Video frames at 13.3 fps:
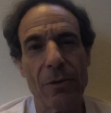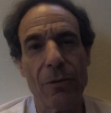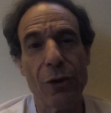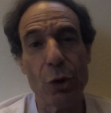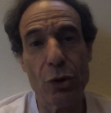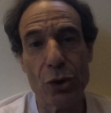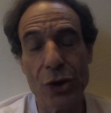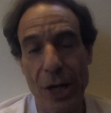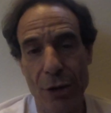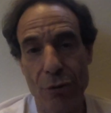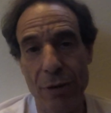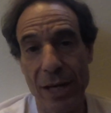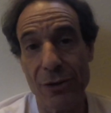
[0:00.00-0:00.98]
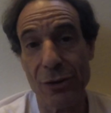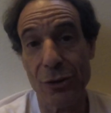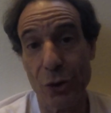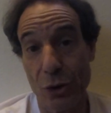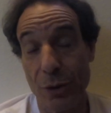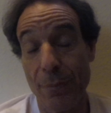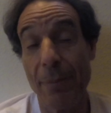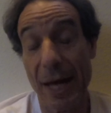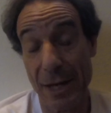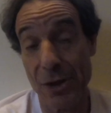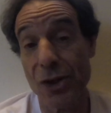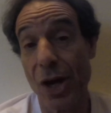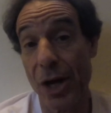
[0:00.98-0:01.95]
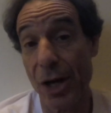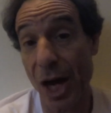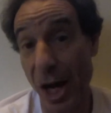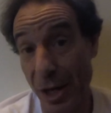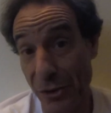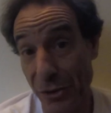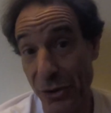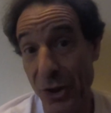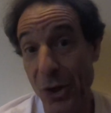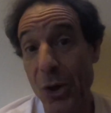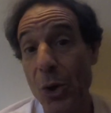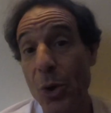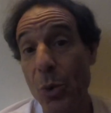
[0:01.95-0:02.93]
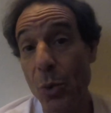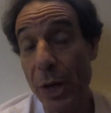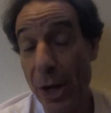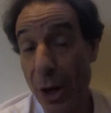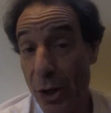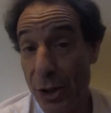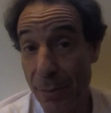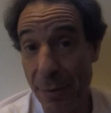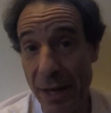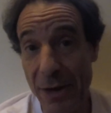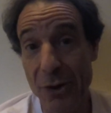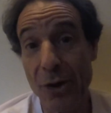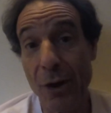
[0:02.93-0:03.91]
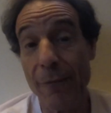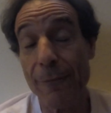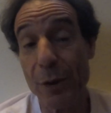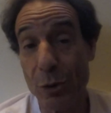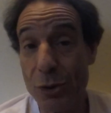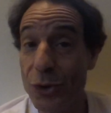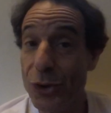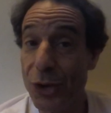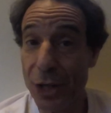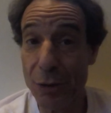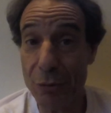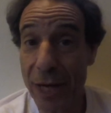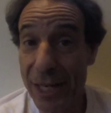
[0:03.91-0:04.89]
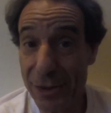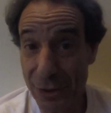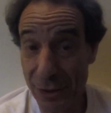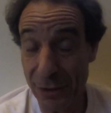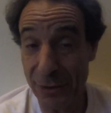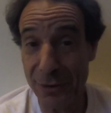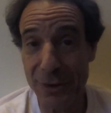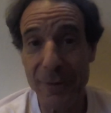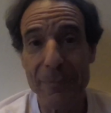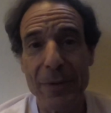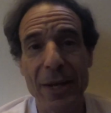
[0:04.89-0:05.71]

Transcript: future generations are dependent on us, we are dependent on future generations.